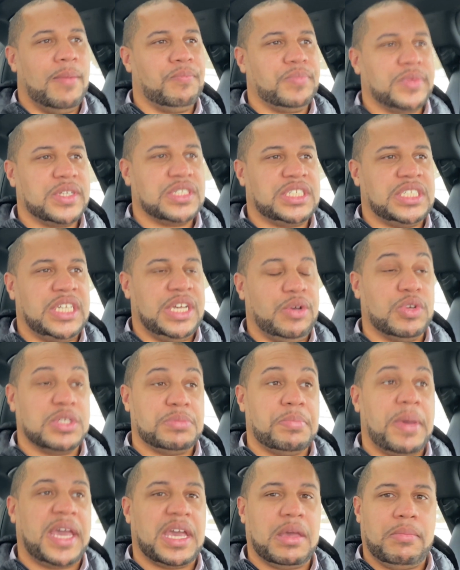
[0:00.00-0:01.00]
she was
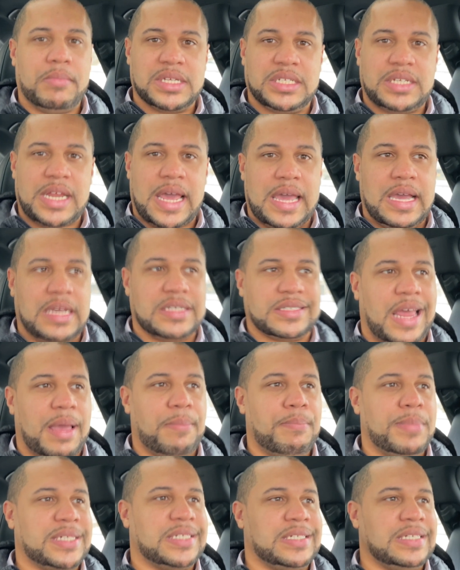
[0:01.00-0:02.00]
making mistakes, like
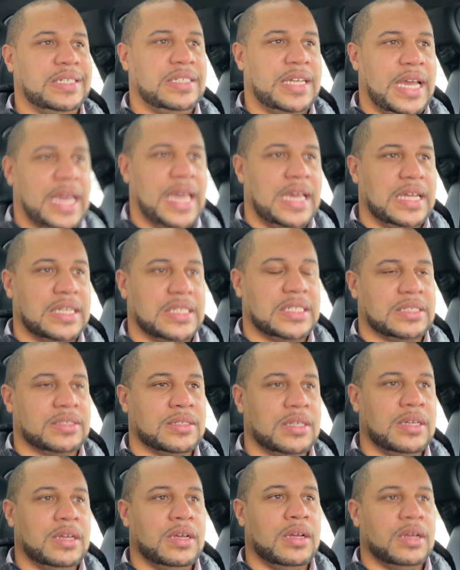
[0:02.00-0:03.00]
missing dates,
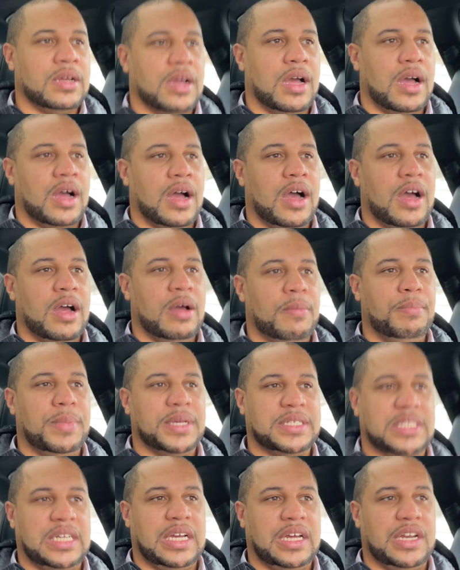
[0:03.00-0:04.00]

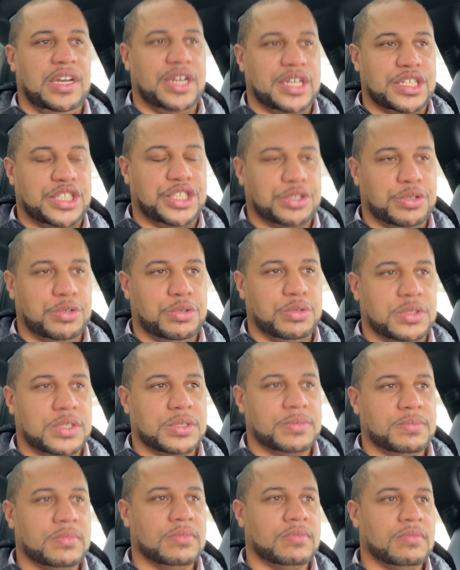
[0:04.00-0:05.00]
missing
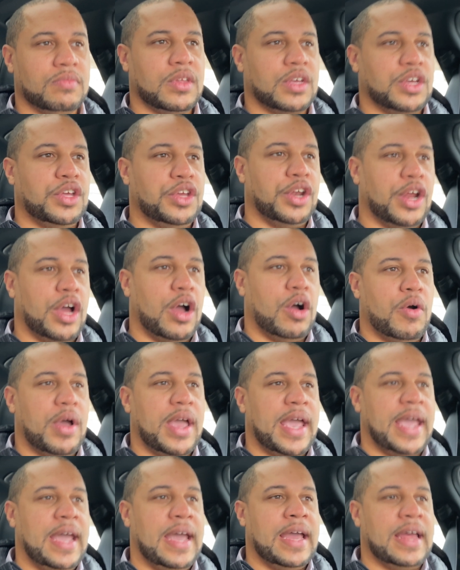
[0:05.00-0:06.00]
initials, you know,
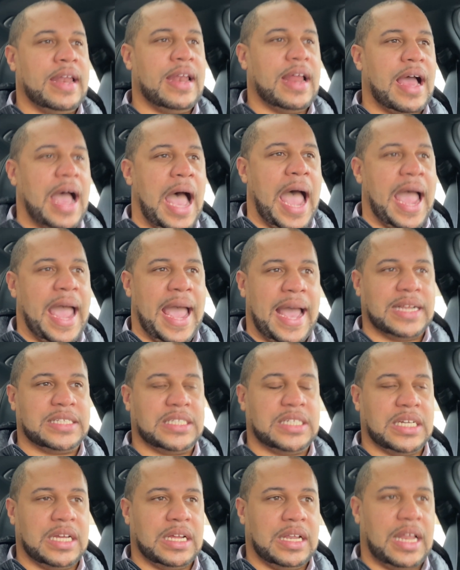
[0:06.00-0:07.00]
and I had
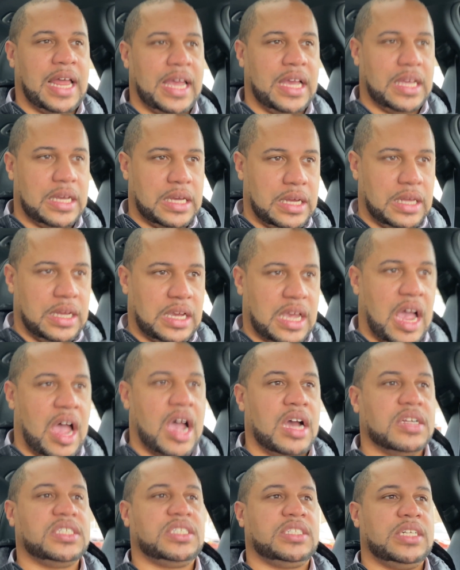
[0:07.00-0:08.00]
to like
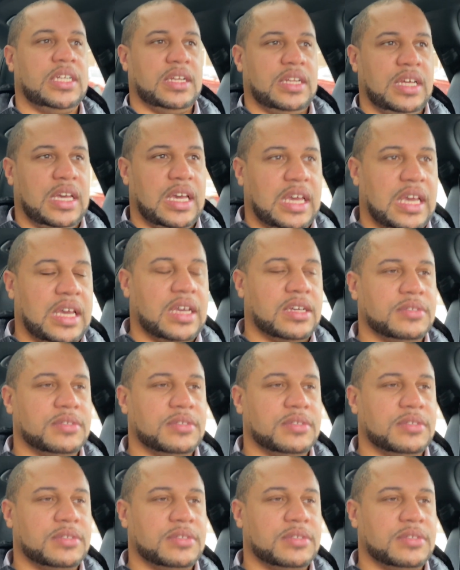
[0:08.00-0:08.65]
constantly,